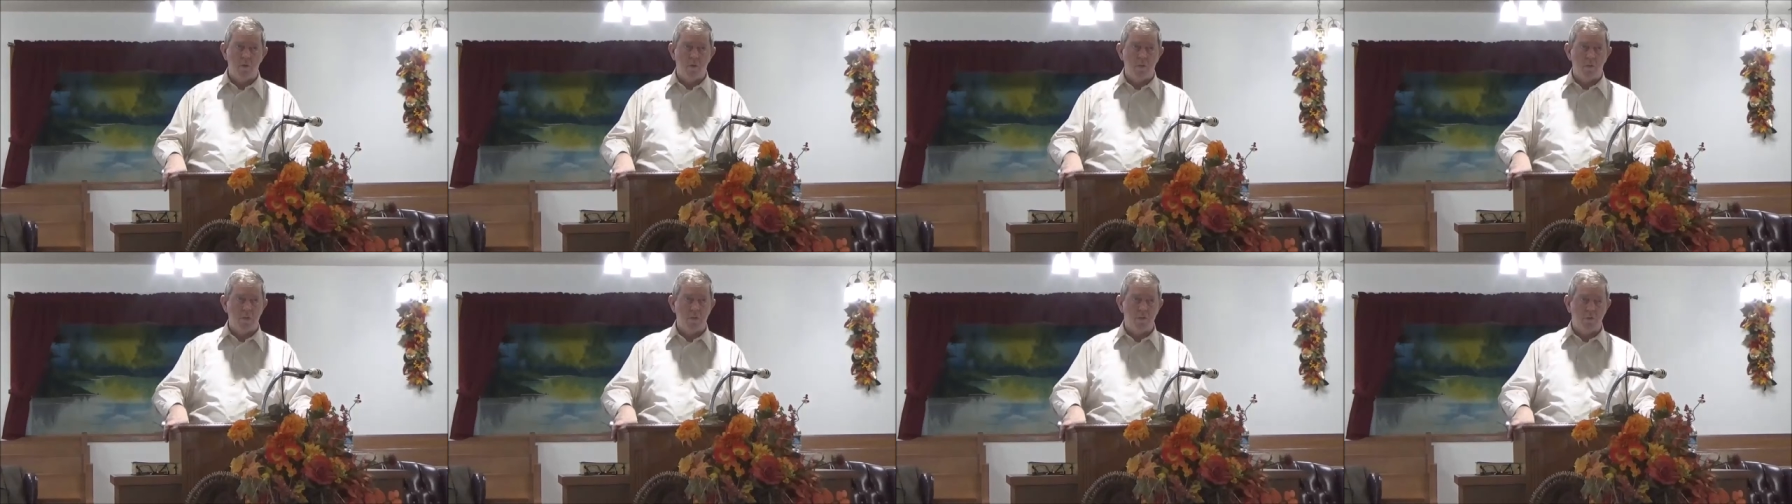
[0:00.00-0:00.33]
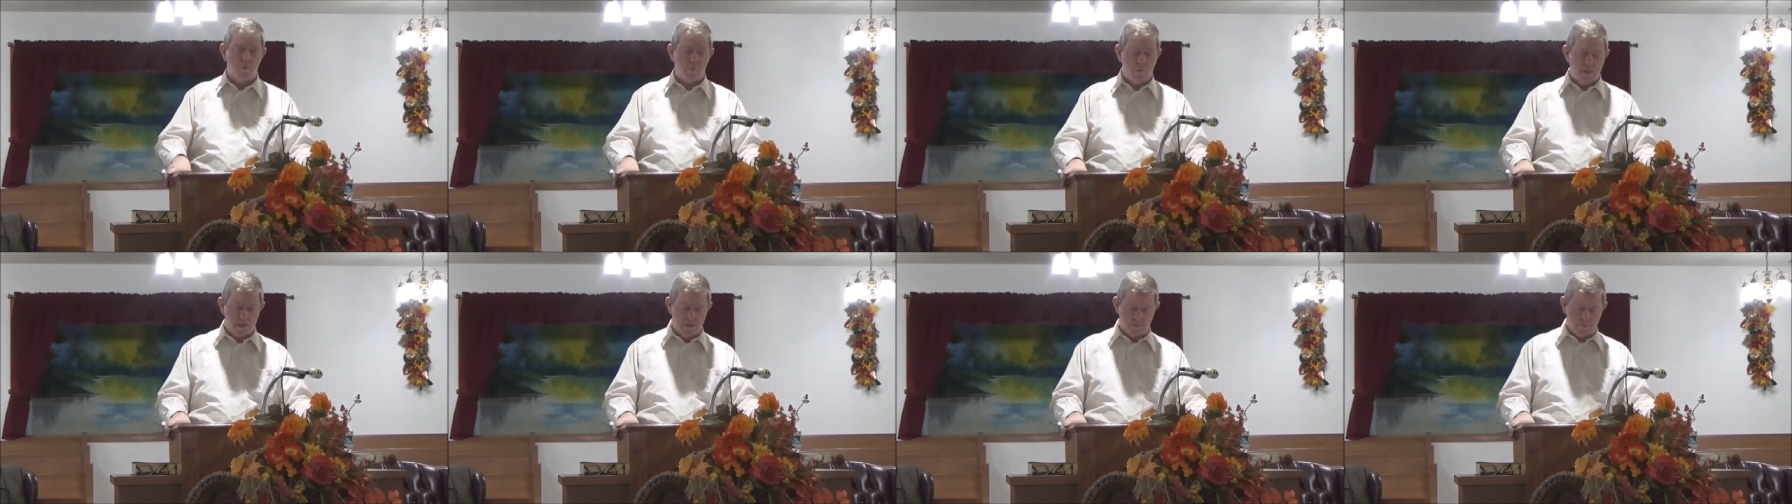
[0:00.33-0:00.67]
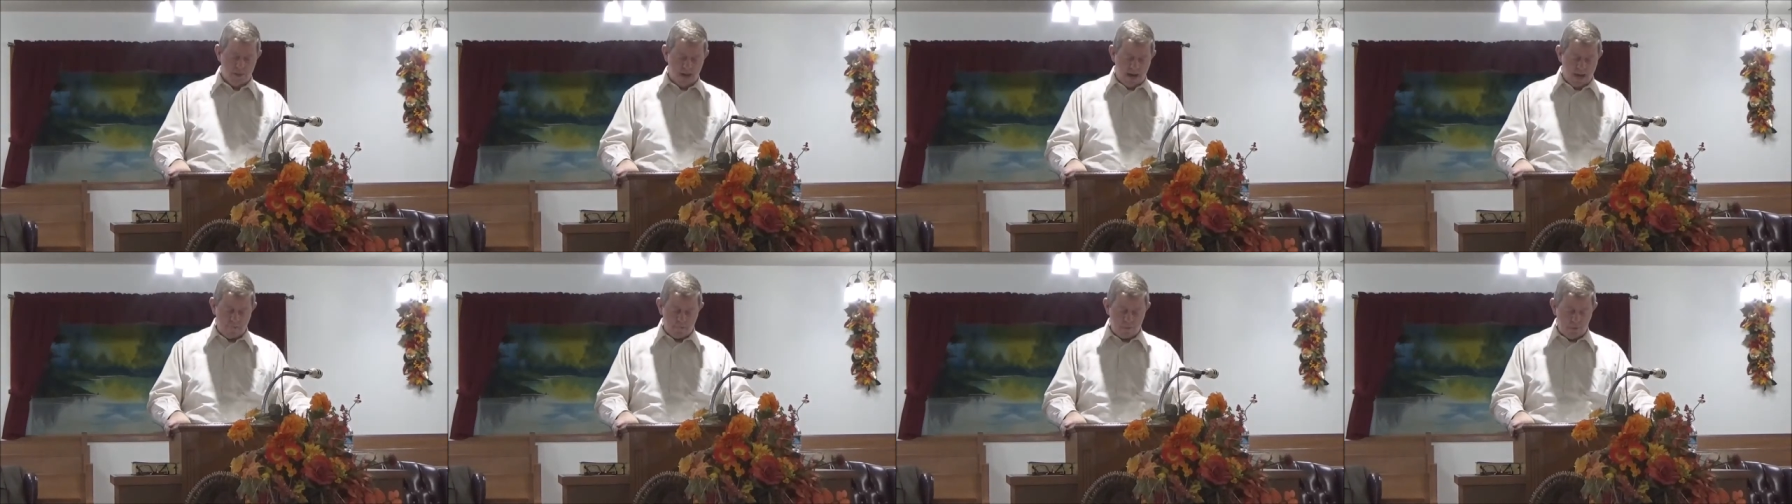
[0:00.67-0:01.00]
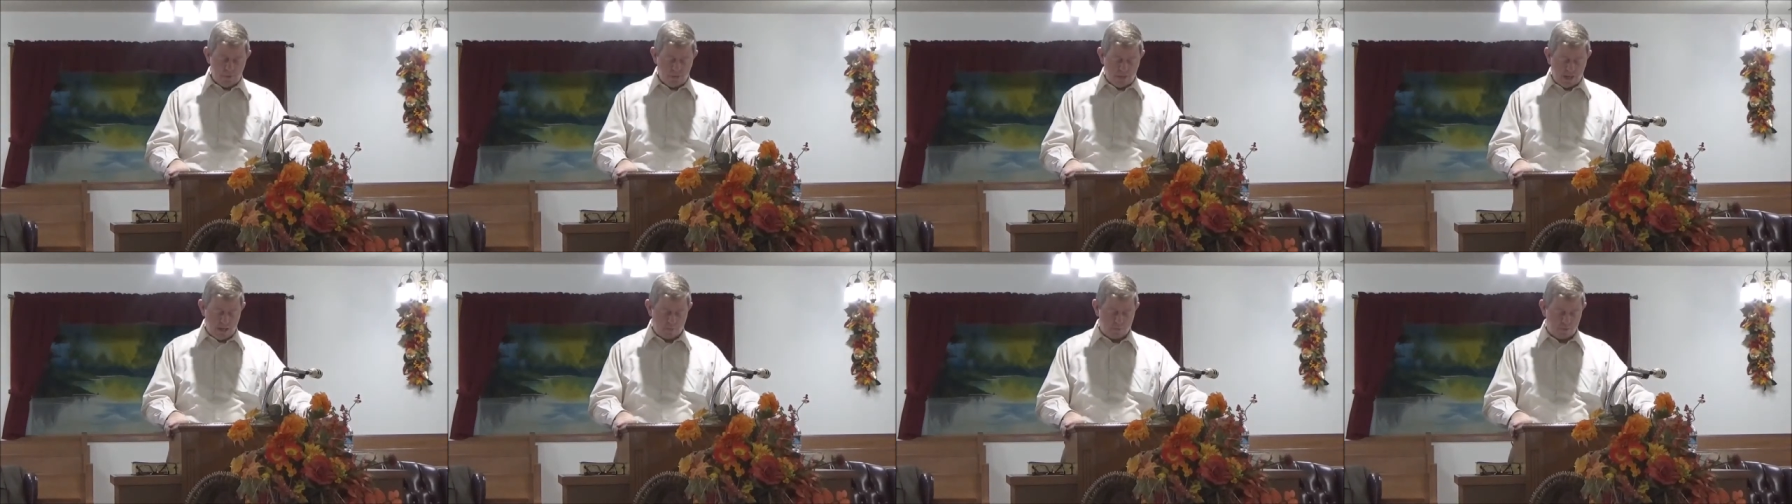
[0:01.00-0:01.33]
We will be in Matthew
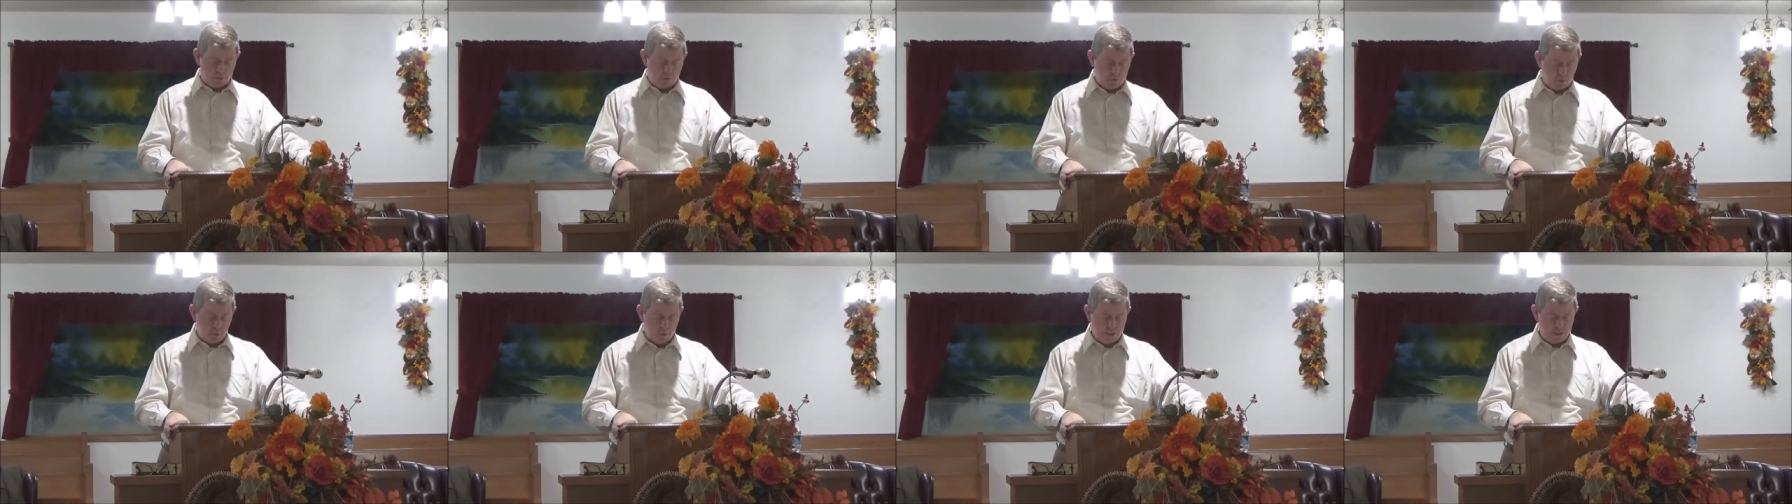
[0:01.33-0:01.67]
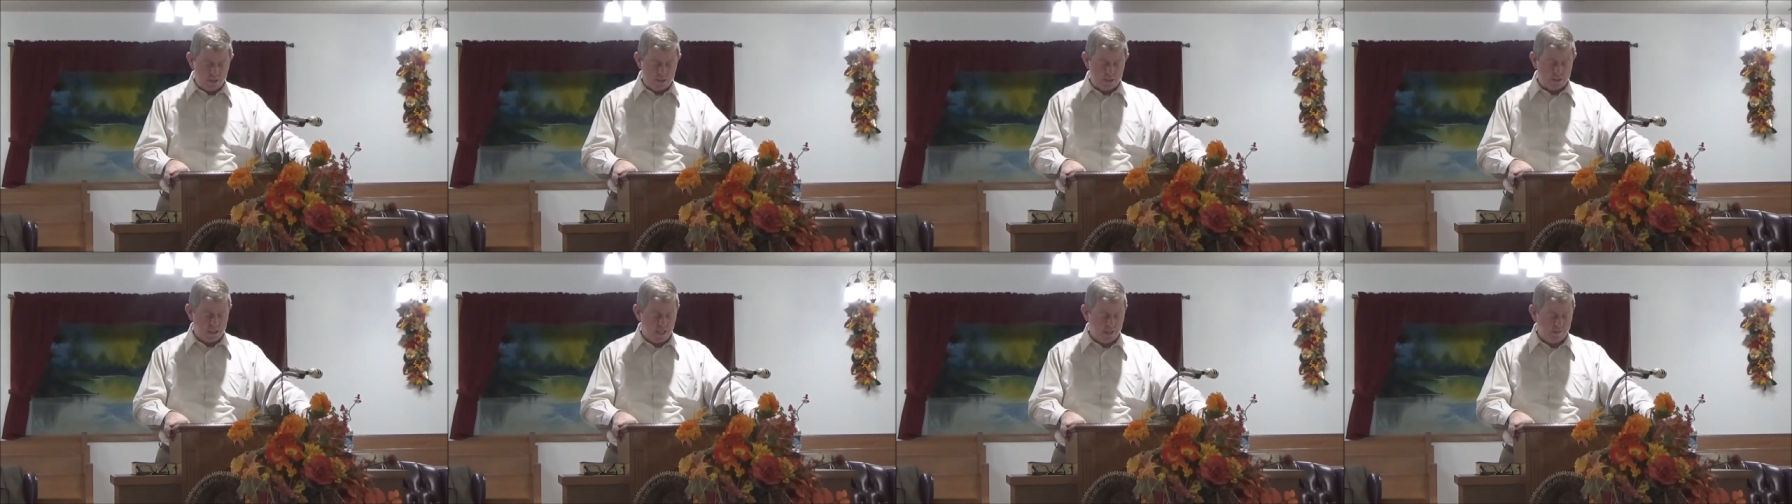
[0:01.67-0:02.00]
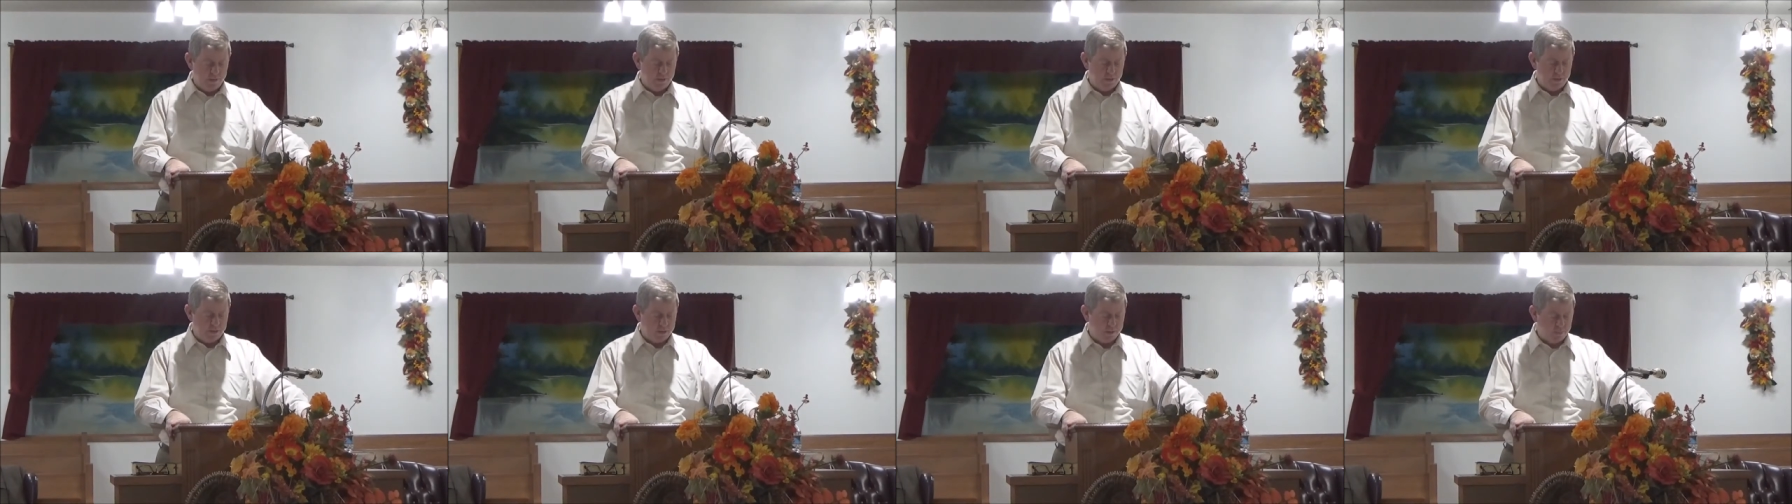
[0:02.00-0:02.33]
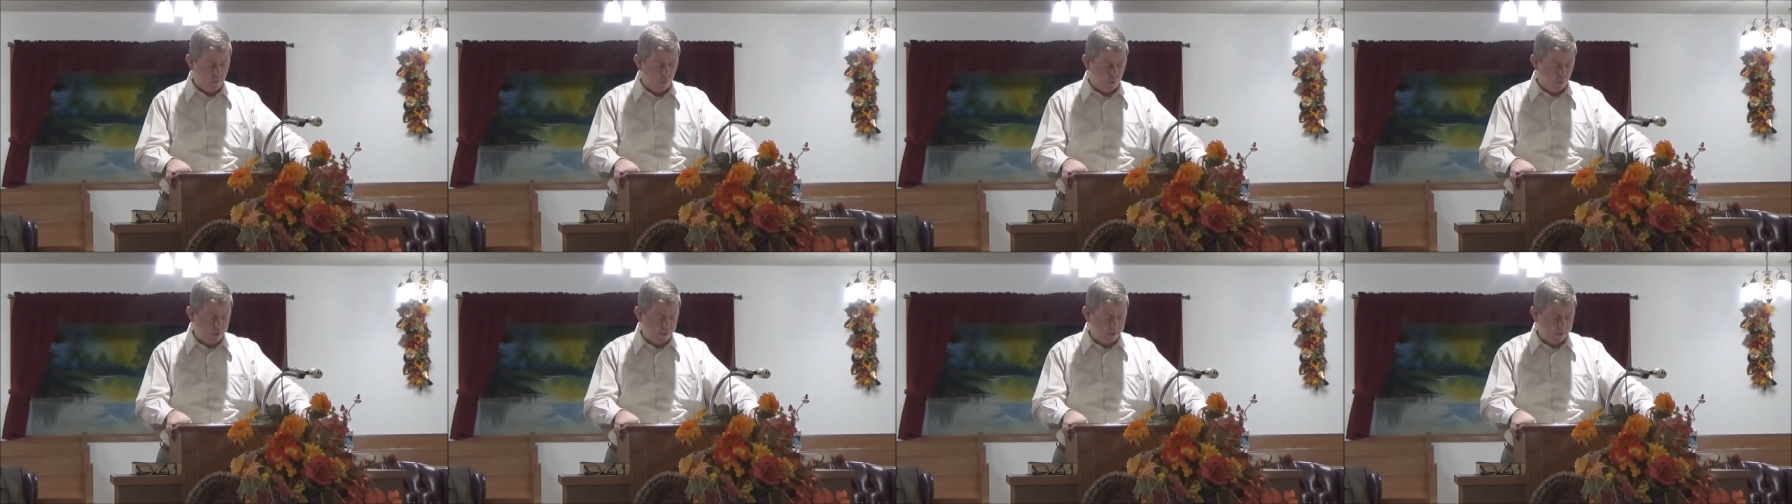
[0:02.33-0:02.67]
chapter 27 this
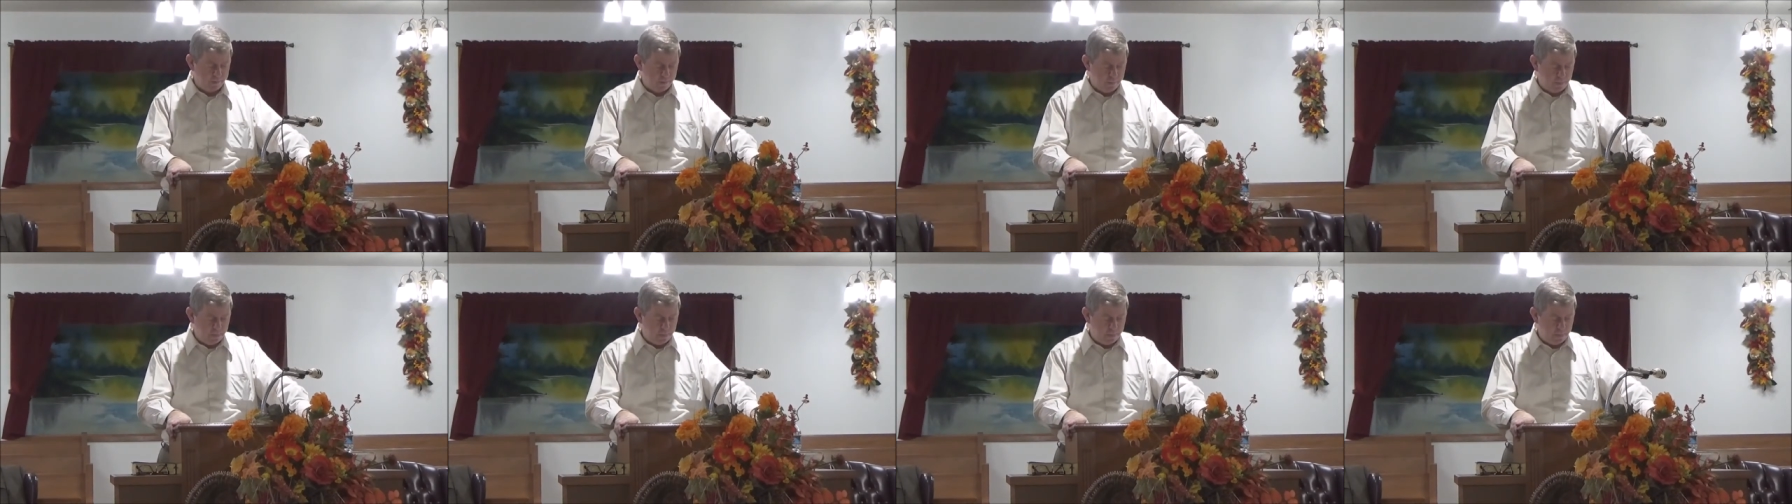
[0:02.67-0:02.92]
morning.